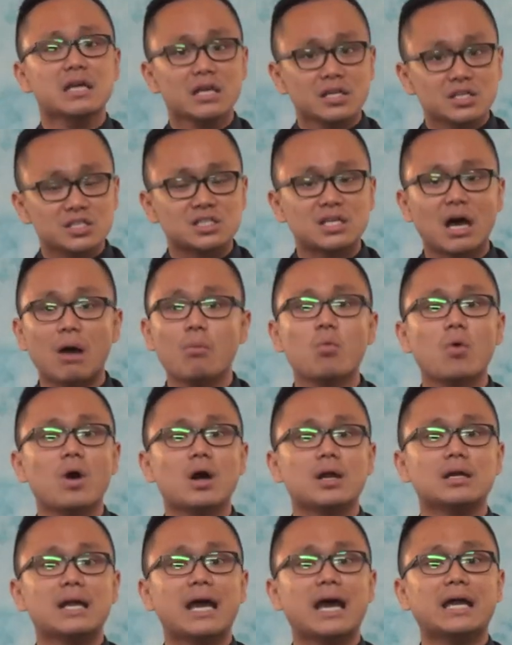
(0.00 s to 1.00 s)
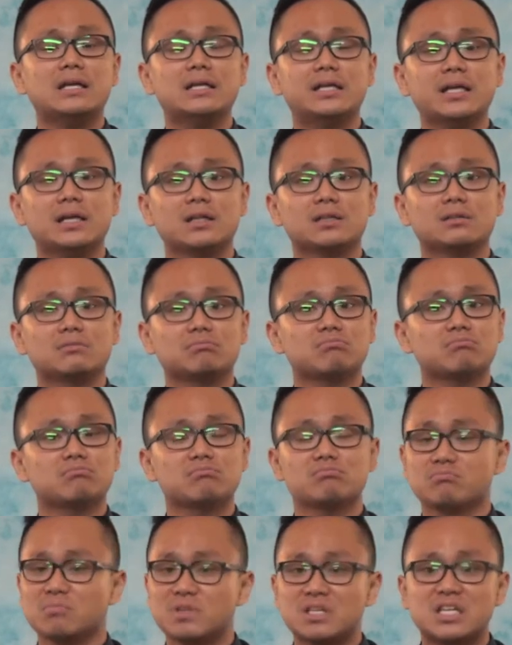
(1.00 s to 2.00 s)
someone had dealt
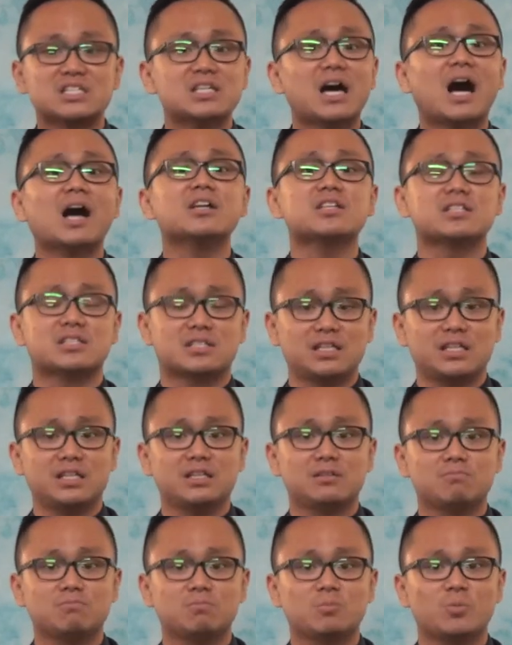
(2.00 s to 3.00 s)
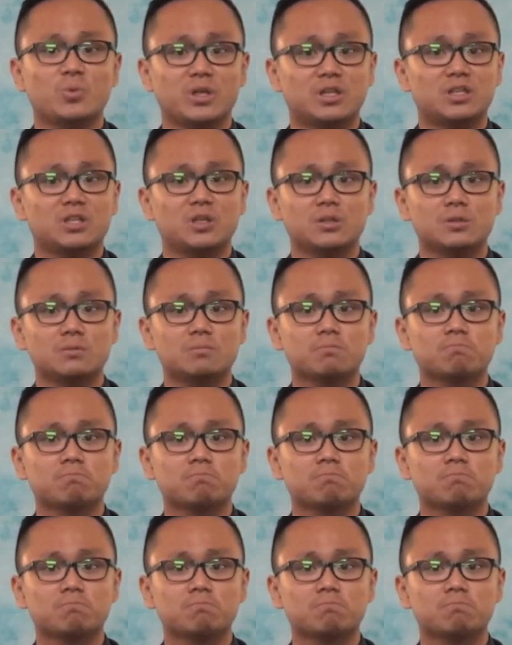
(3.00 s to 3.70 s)
dishonestly with you.